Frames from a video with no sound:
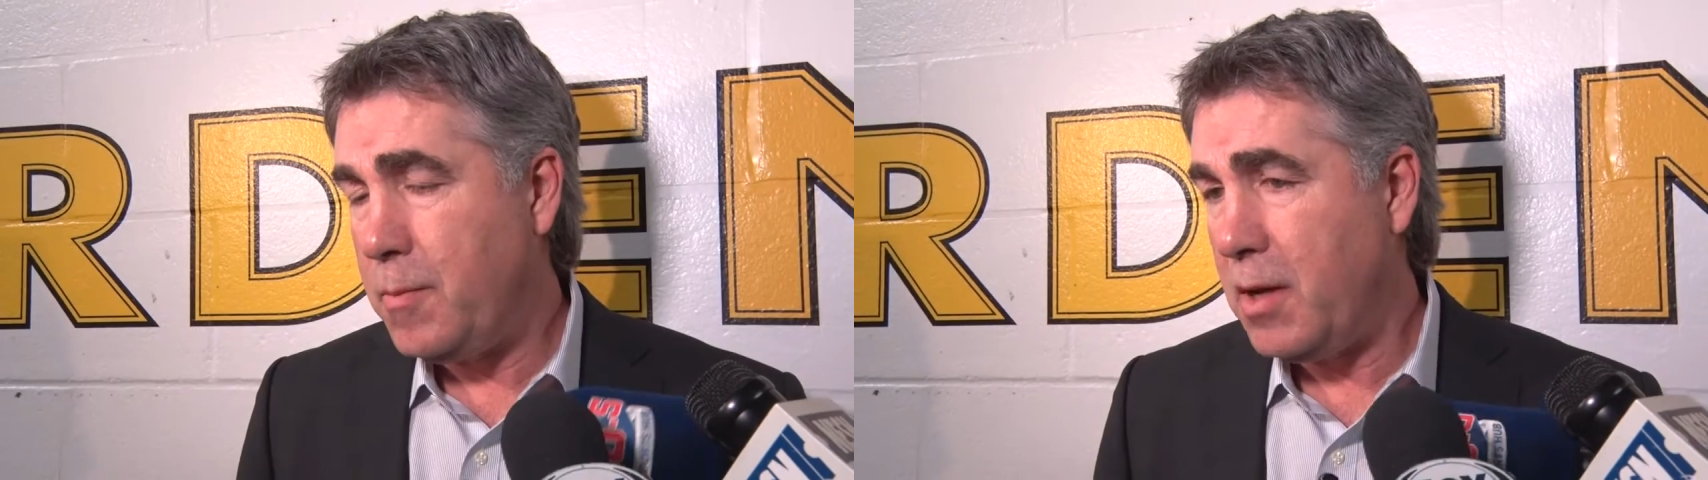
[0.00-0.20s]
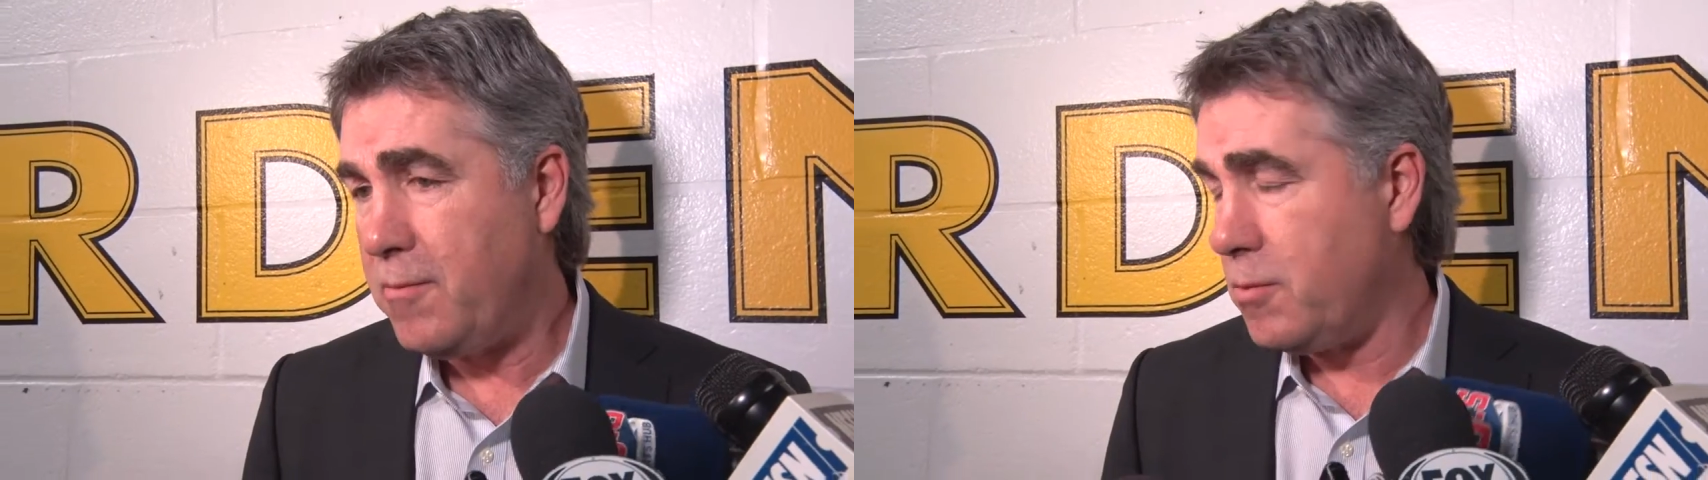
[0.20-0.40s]

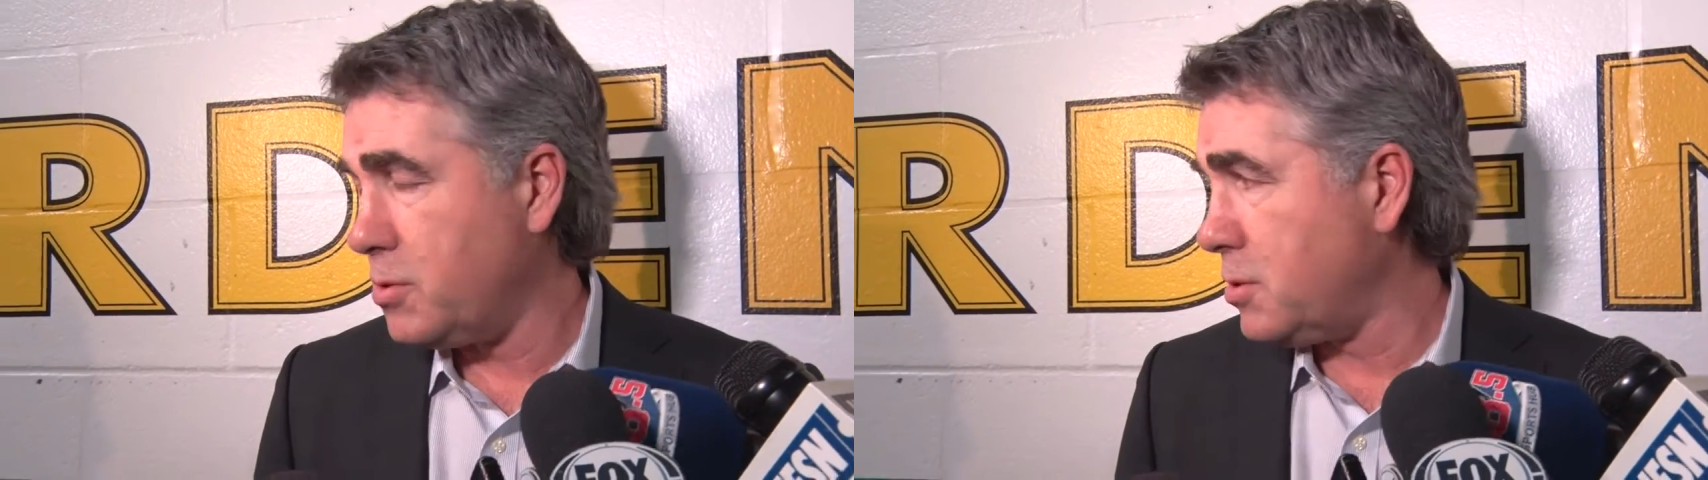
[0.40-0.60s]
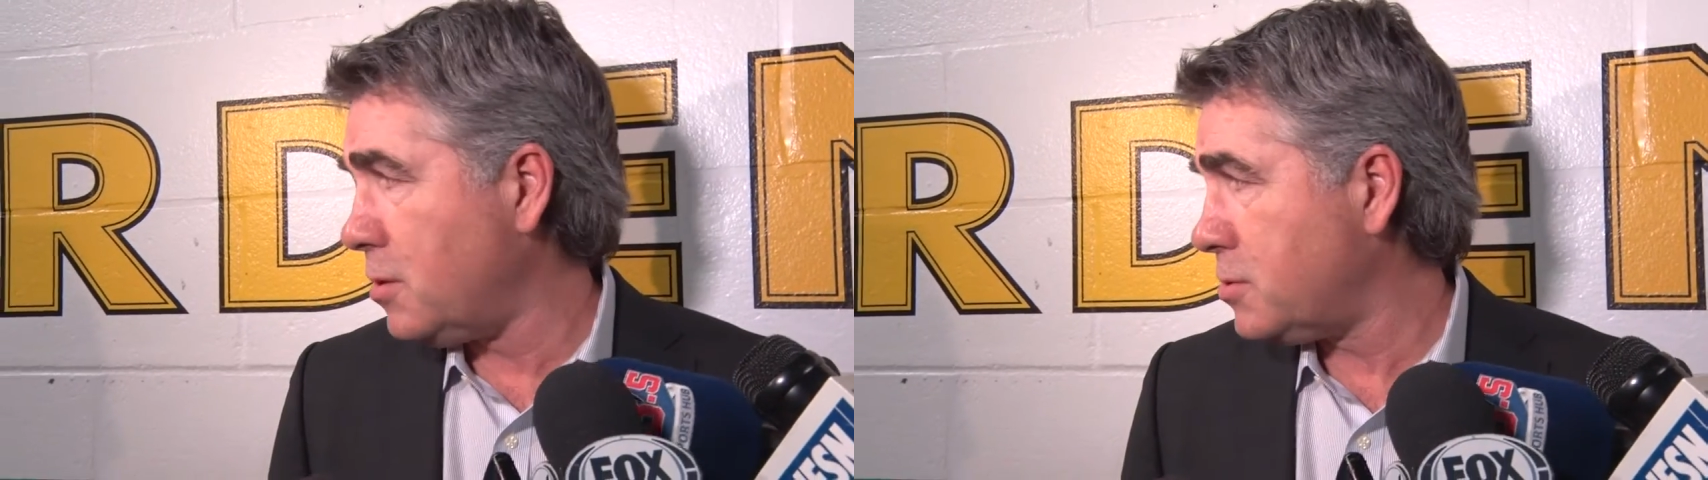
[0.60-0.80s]
paid for
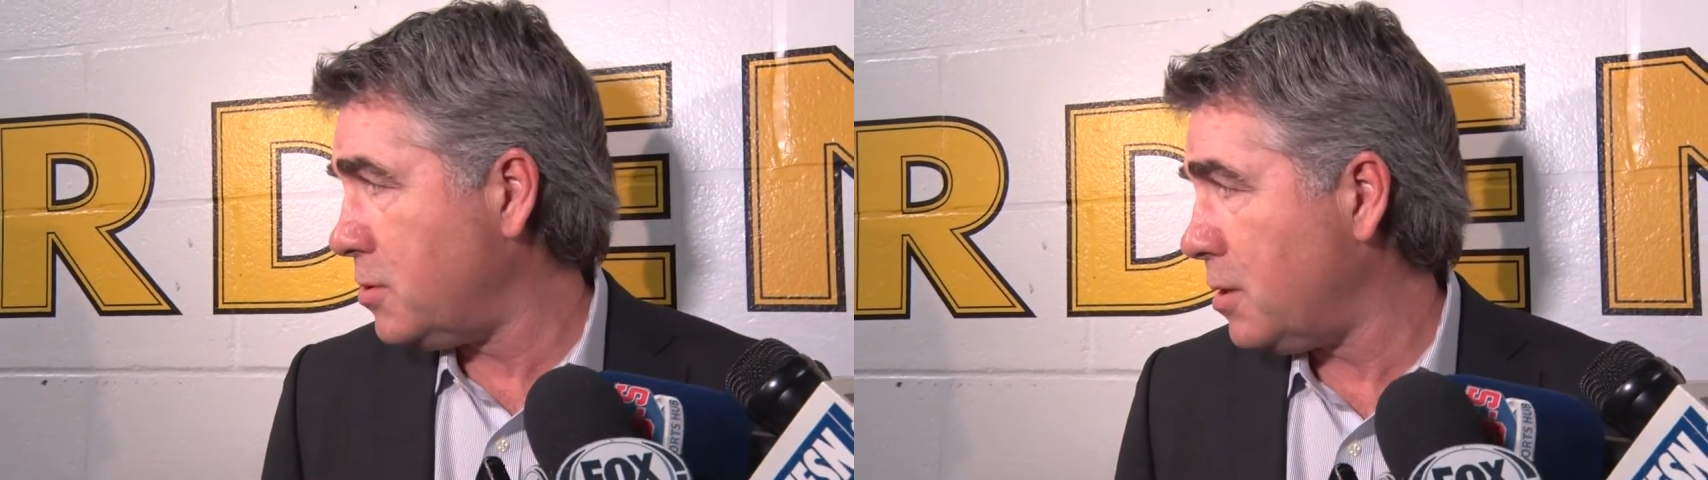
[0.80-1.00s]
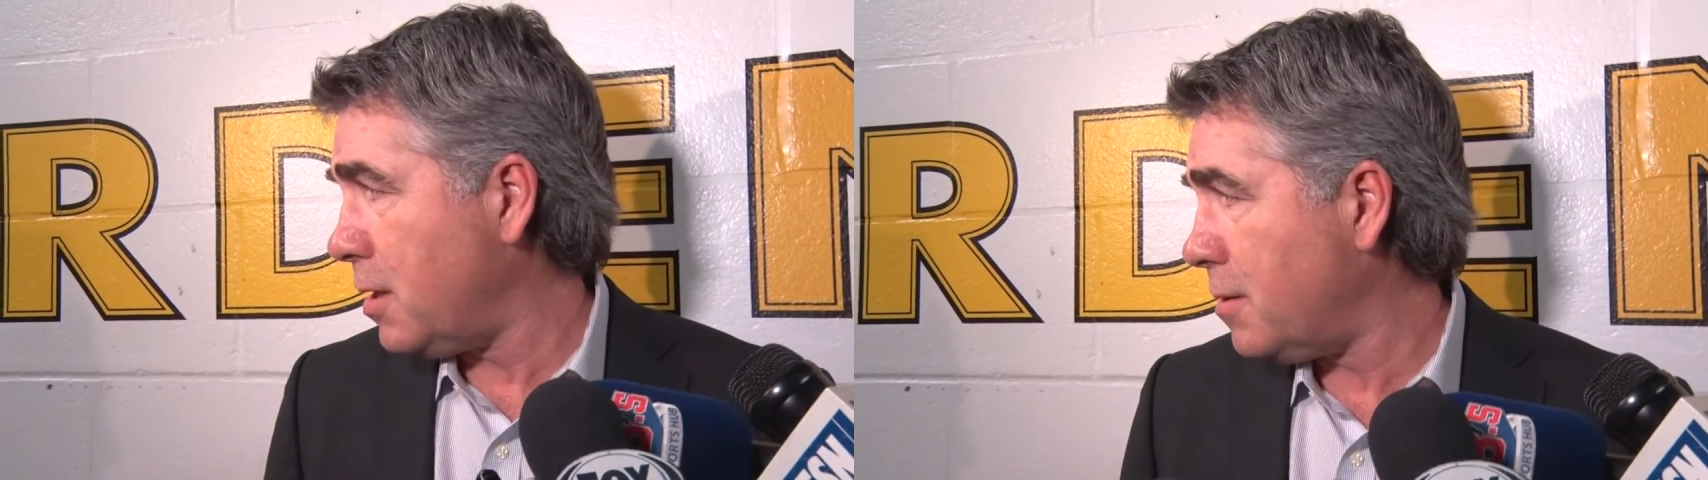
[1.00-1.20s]
results,
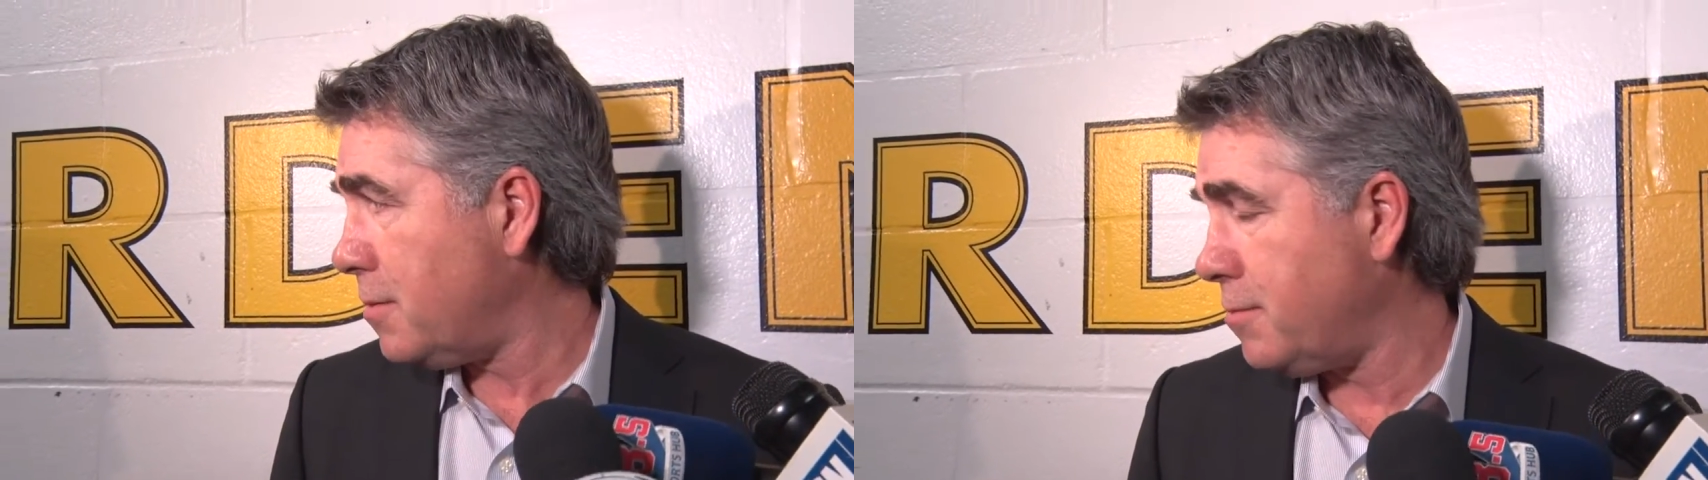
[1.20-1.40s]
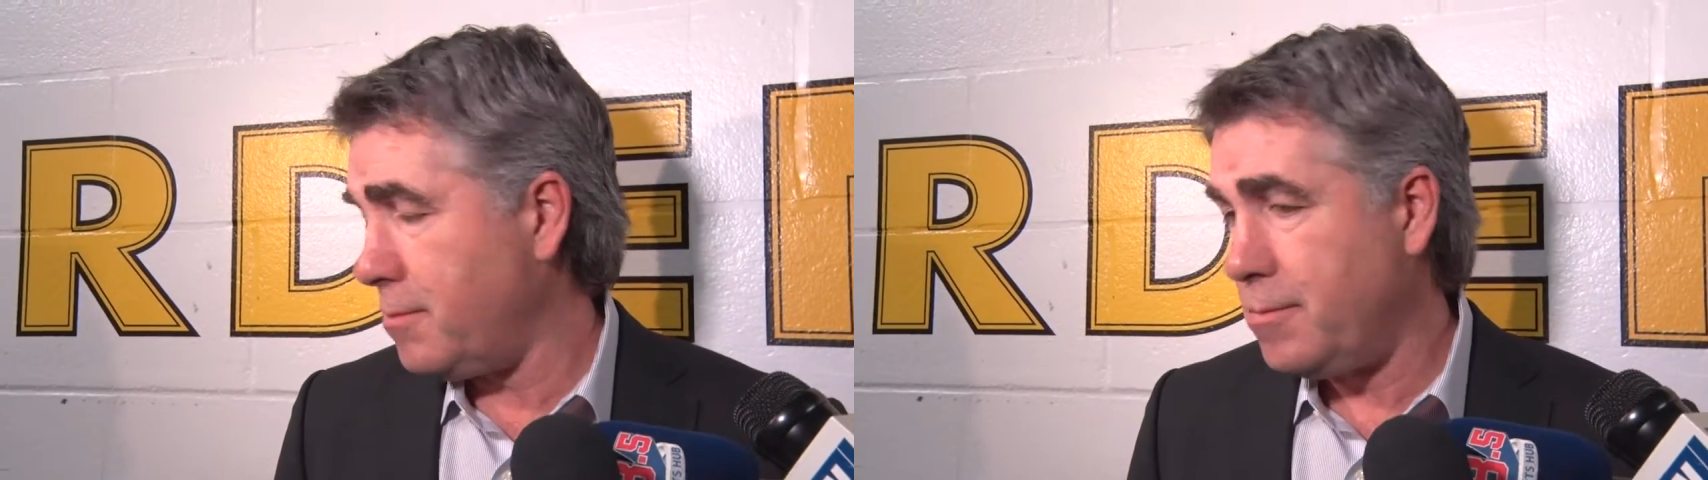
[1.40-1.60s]
and you got to